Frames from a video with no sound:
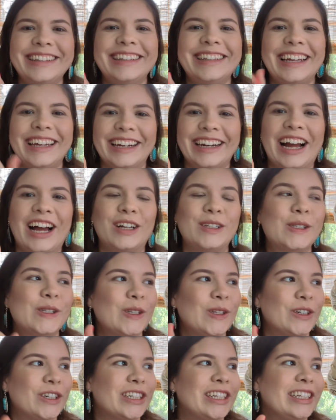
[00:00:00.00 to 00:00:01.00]
Lit House
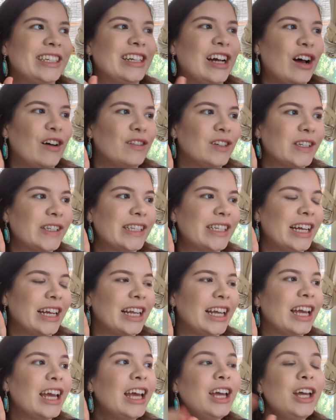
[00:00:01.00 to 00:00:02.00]
Learning novel
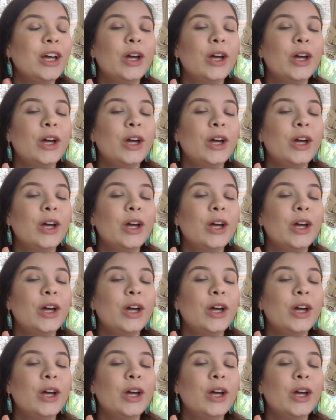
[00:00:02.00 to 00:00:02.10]
study.